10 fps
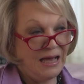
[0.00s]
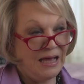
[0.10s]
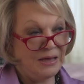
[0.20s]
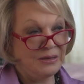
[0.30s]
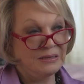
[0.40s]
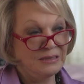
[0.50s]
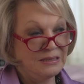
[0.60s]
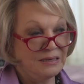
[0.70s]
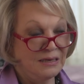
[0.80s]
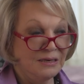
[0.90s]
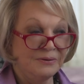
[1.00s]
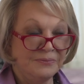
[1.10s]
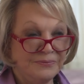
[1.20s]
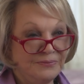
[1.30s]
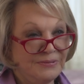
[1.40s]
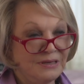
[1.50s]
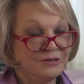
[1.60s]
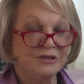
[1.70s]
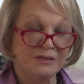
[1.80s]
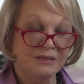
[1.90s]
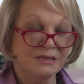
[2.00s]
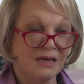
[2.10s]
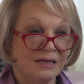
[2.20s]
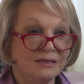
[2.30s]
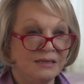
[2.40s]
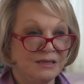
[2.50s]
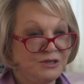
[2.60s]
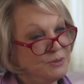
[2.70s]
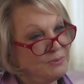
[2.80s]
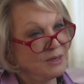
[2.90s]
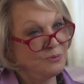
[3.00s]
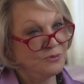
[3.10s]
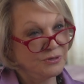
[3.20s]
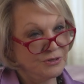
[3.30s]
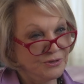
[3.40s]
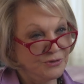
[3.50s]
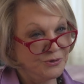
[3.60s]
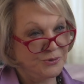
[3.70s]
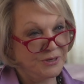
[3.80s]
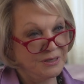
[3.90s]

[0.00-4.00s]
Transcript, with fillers: And um, then she decided that she might want surgery.